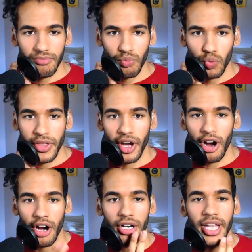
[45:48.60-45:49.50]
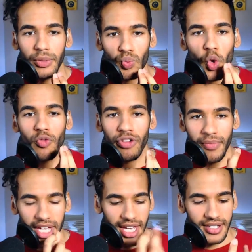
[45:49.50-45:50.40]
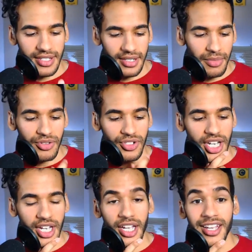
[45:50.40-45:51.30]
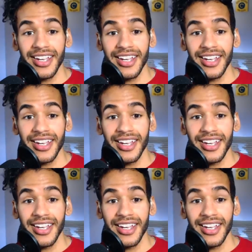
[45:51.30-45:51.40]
with a heart, like from the kiss emoji.